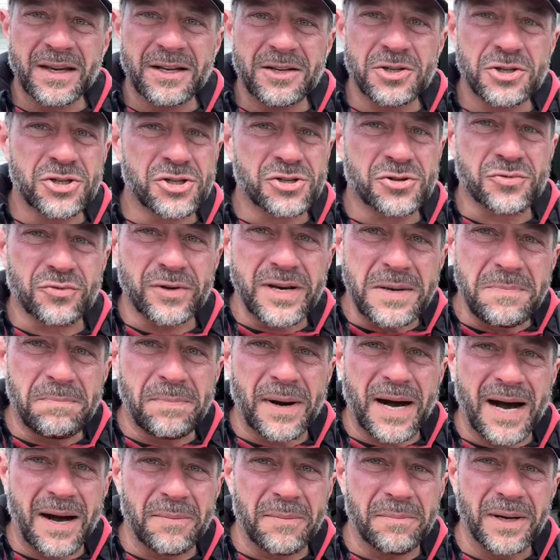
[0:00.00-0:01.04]
Street
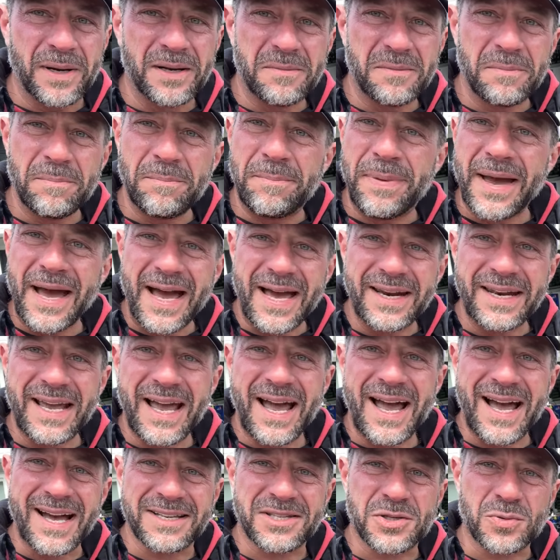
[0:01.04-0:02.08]
Bob,
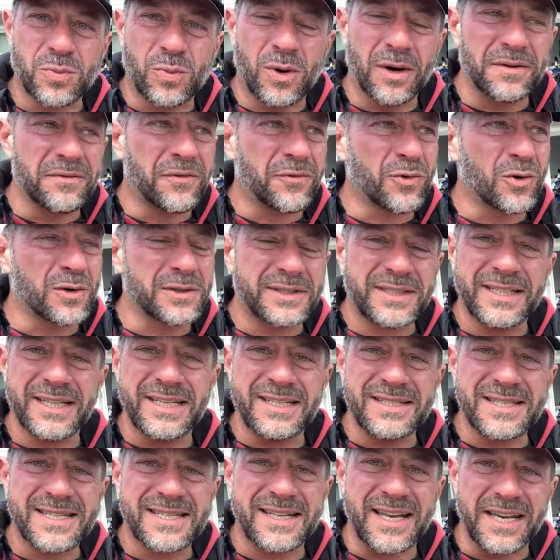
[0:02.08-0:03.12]
badass, one fourteen
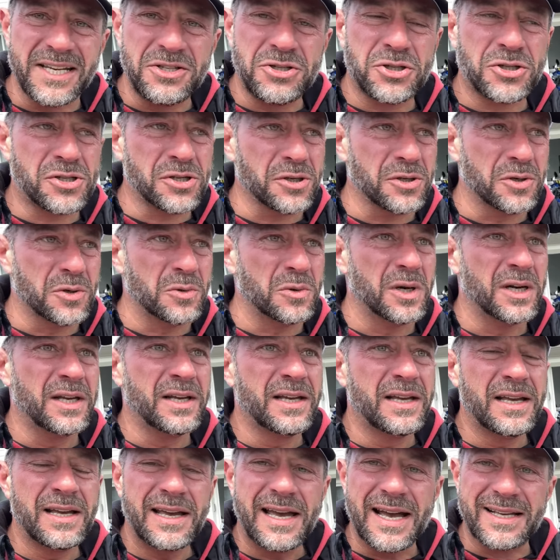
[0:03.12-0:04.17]
stage two,
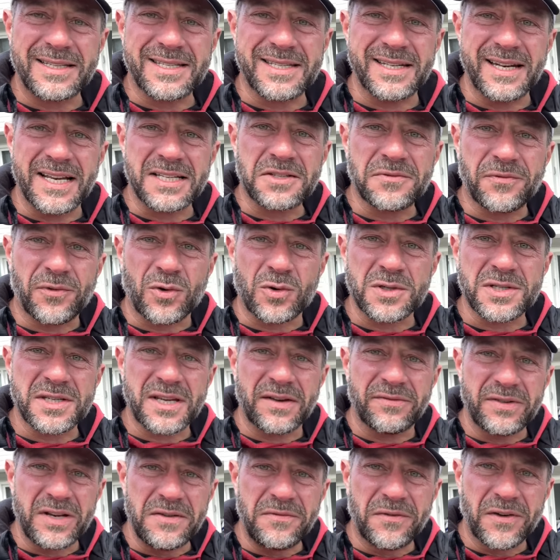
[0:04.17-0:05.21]
S and S four
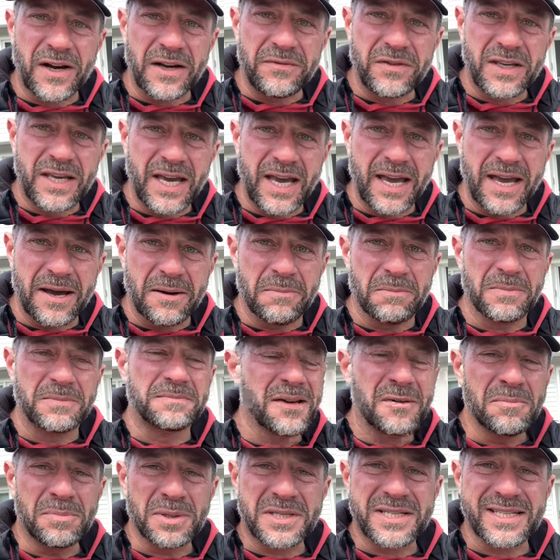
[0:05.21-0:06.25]
seventy-five cam,
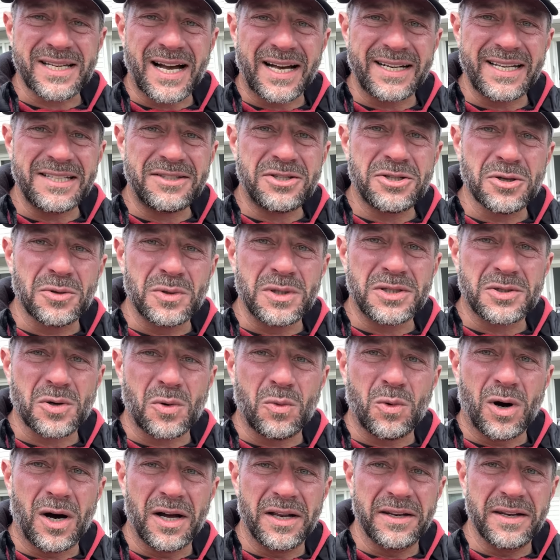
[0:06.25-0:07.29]
Bassani two into
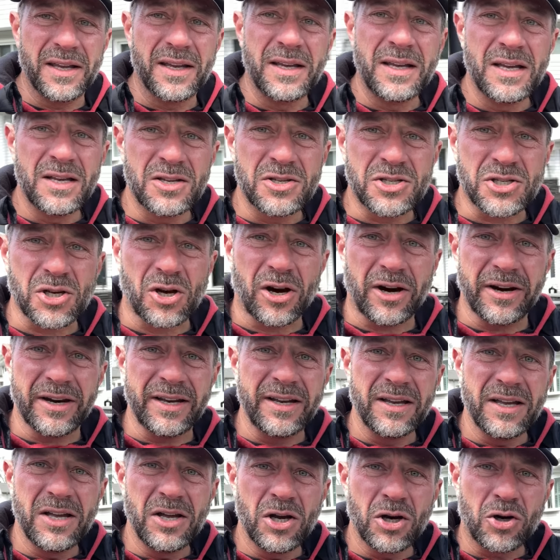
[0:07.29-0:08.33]
one, sorry,
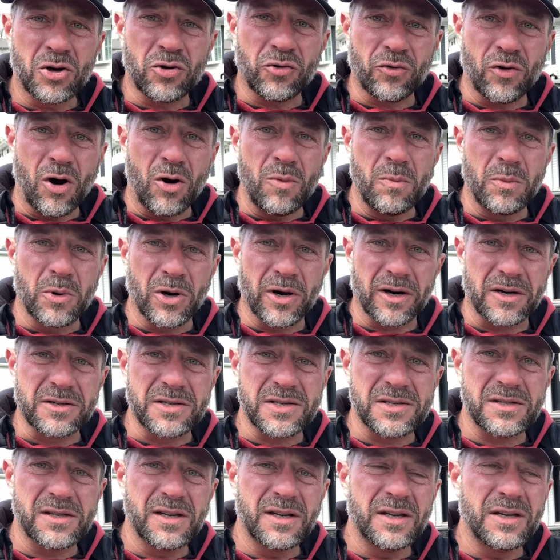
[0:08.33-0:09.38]

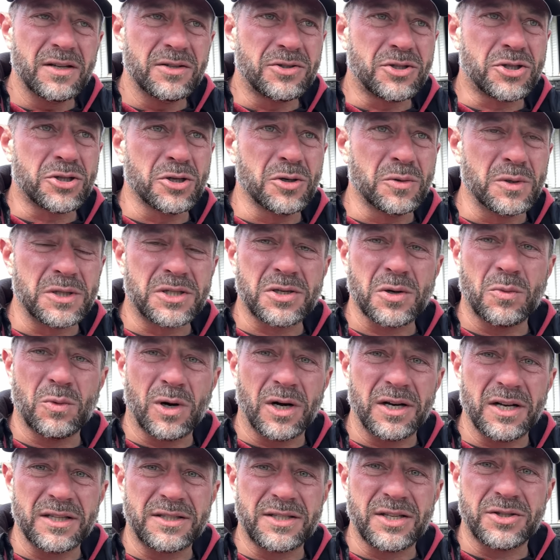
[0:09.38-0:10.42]
Chromeworks two into
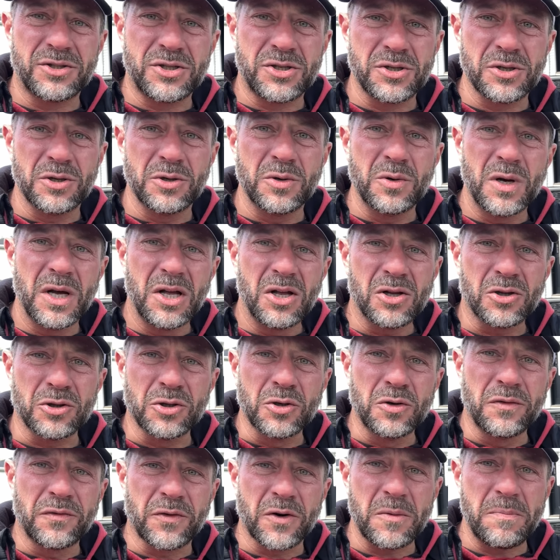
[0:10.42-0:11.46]
one into two,
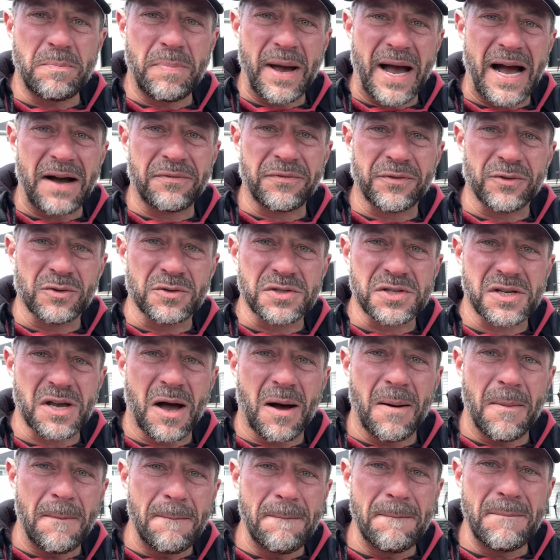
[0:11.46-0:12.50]
louvered baffles,
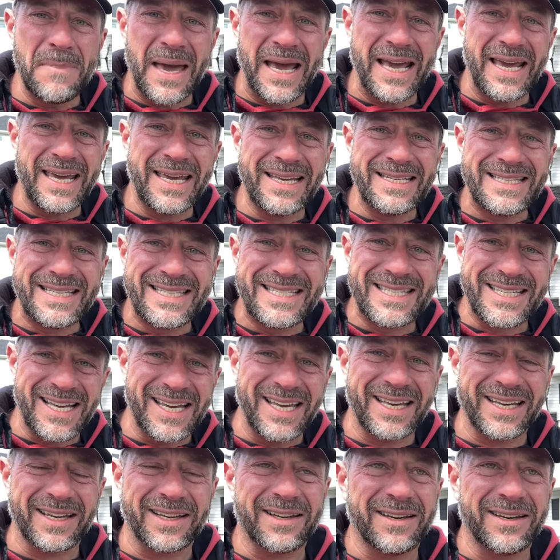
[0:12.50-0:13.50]
amazing.